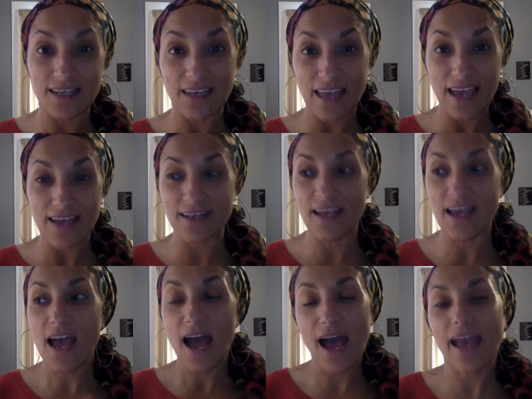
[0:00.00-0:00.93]
again,
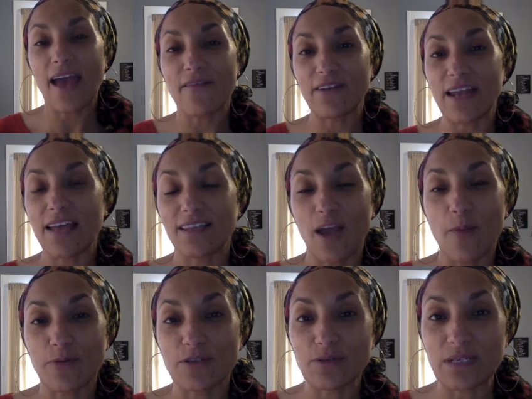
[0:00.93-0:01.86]
I haven't had the
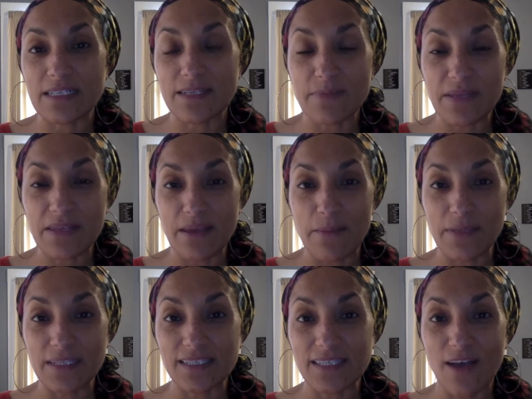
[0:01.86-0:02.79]
opportunity to meet them
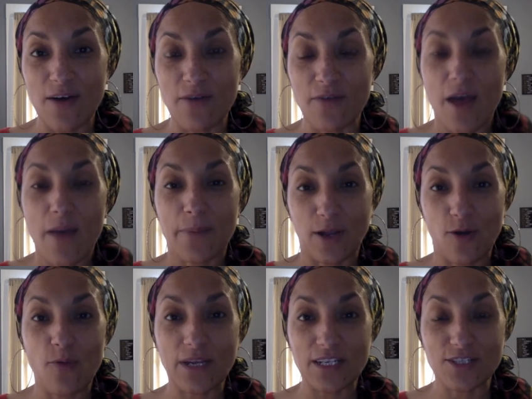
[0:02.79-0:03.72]
myself by
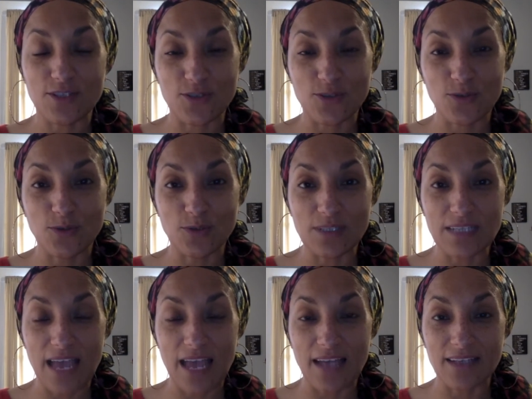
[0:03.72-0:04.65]
going into the schools
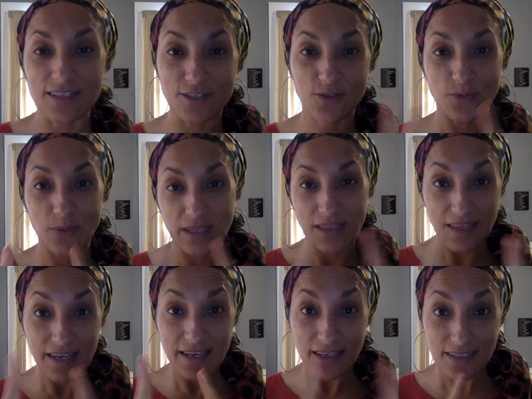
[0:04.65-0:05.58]
and doing
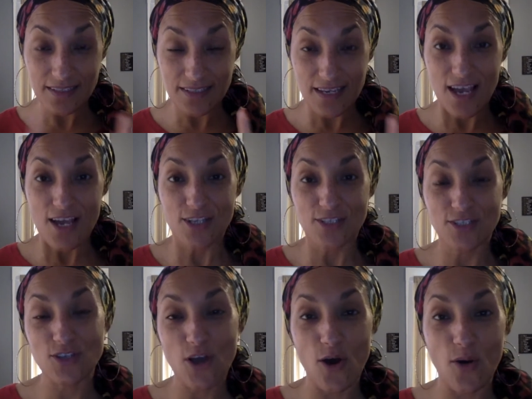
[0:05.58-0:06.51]
this.
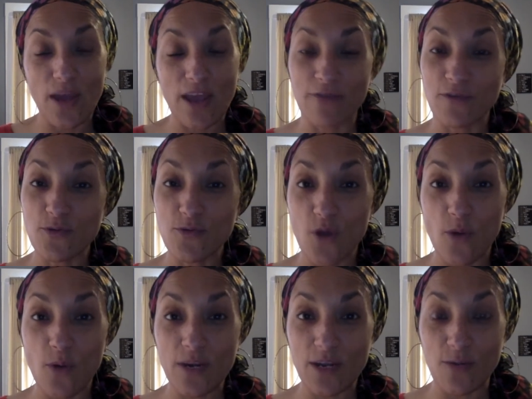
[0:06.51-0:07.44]
So if you
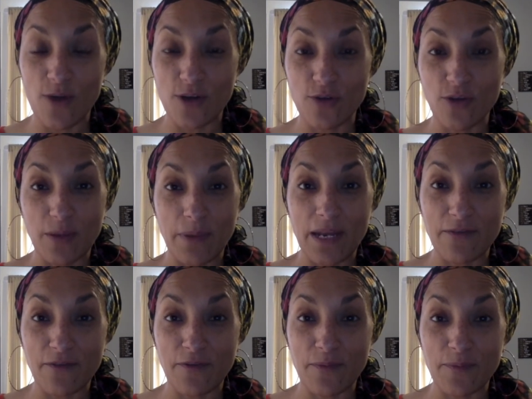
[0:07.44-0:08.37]
know anyone who could
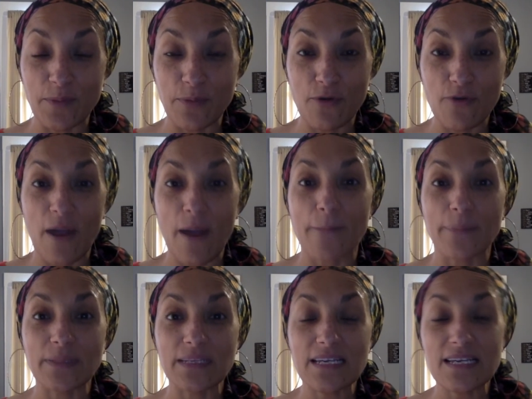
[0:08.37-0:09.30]
benefit from the program,
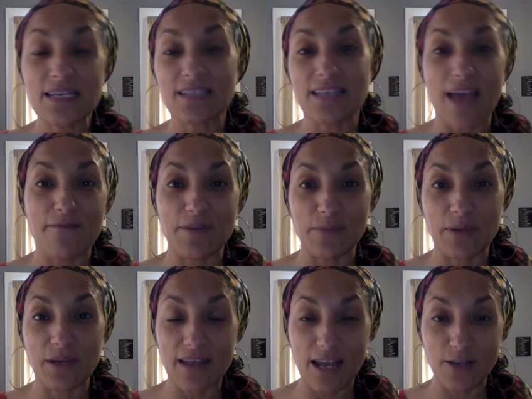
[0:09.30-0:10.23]
please have them
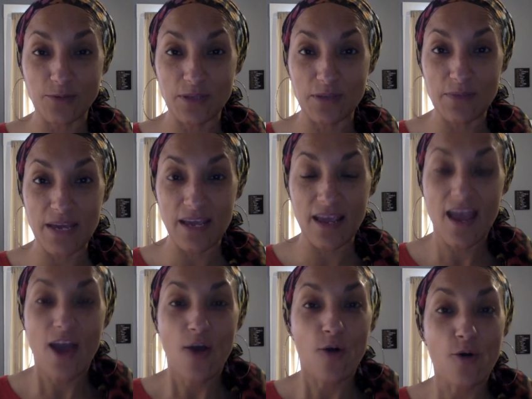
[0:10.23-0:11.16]
connect with me
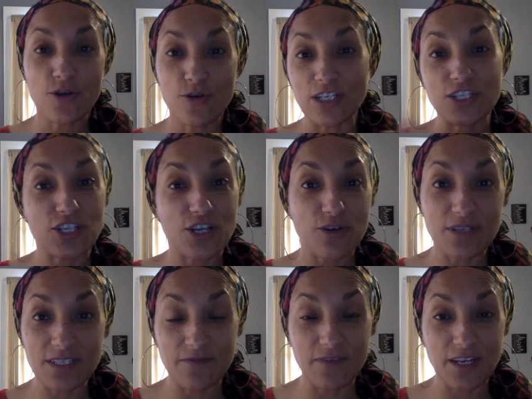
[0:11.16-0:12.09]
or you can share
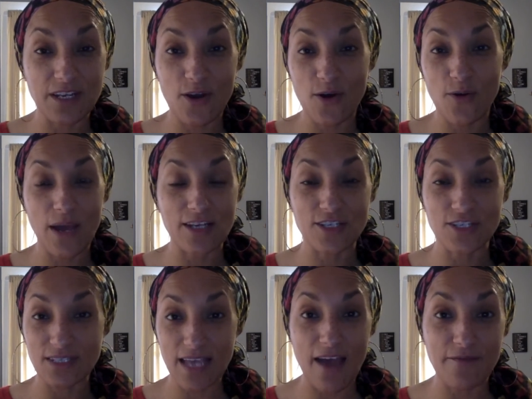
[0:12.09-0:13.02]
this video and
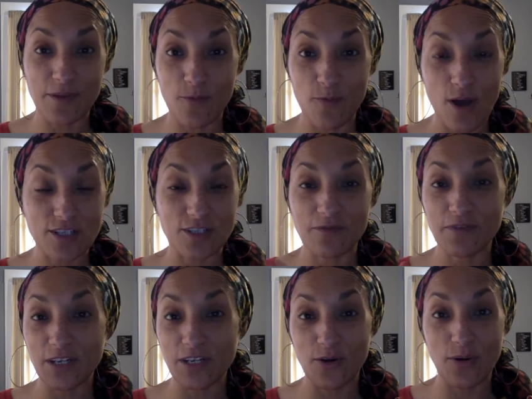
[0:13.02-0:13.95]
just have them watch the
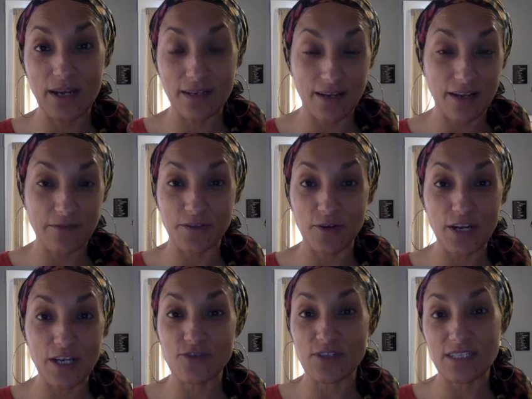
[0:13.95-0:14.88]
video. And if they're
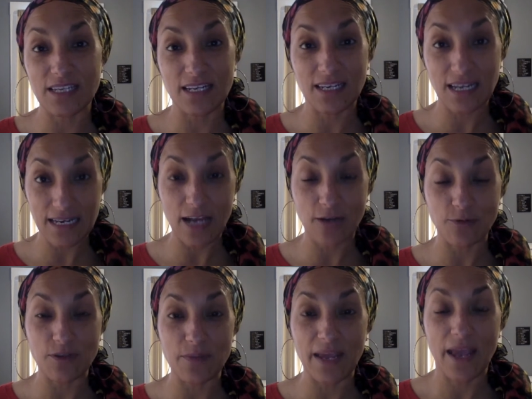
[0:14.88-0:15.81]
interested, connect
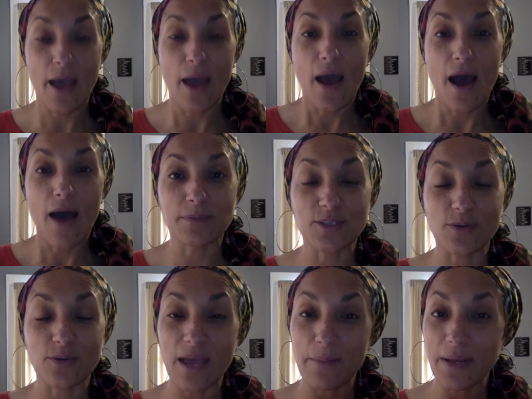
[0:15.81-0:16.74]
with me. Um, so
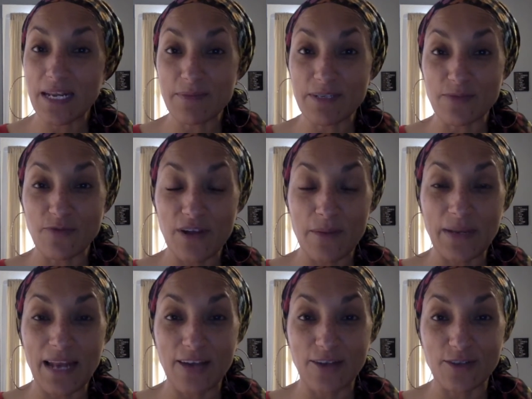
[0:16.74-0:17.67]
again, my name is Maria
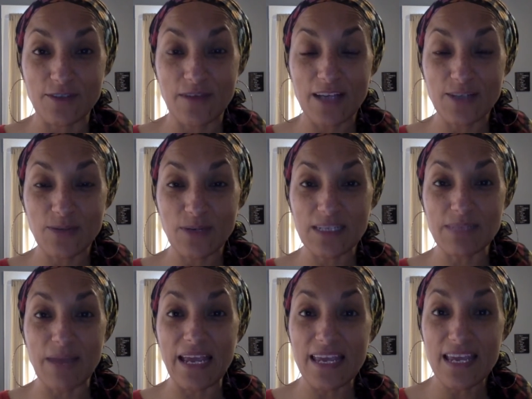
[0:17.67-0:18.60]
Milagros Vazquez.
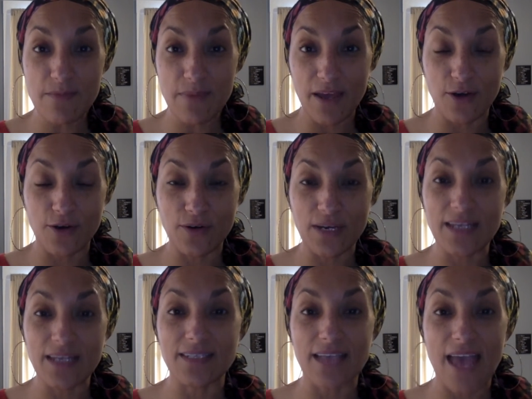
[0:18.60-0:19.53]
My email
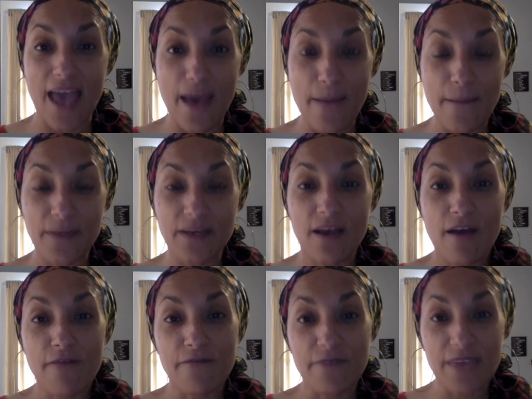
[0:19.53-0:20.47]
is m
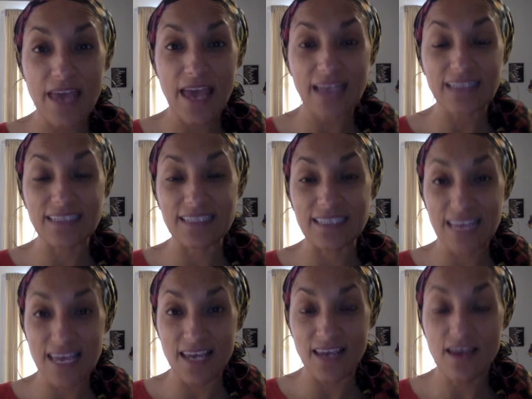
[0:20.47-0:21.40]
v a
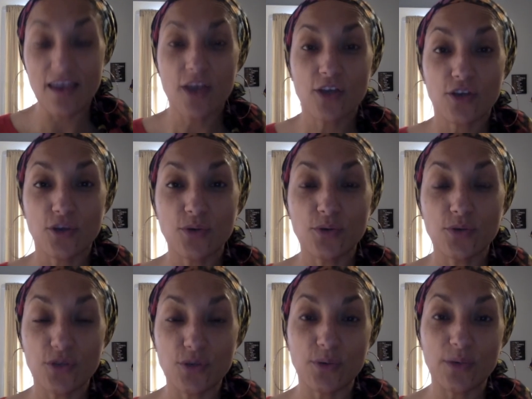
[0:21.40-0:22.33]
z q
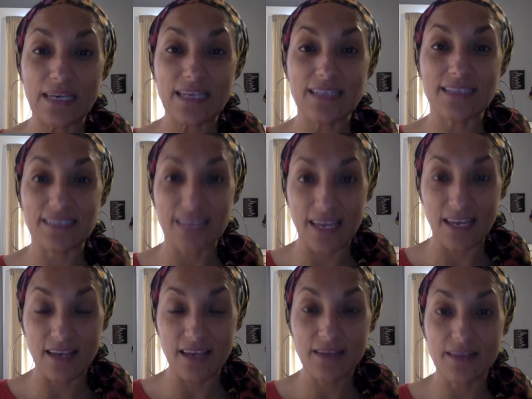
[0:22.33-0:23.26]
u e
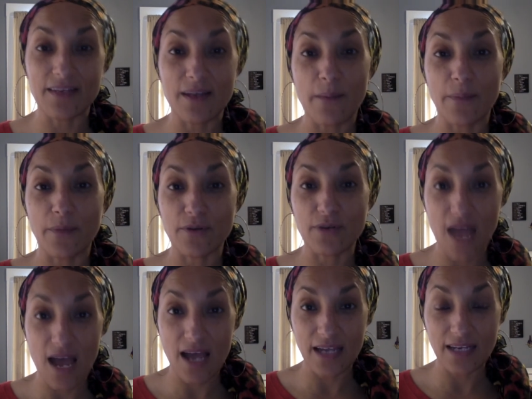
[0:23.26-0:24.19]
z. the number
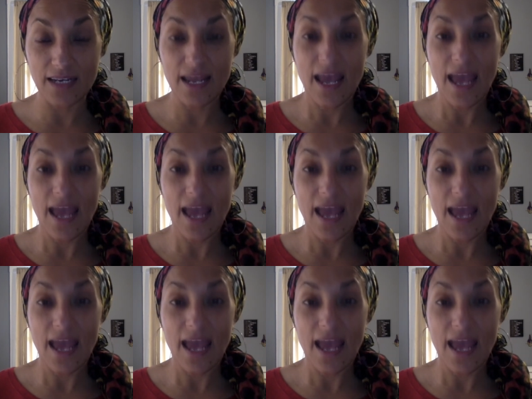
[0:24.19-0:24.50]
nine,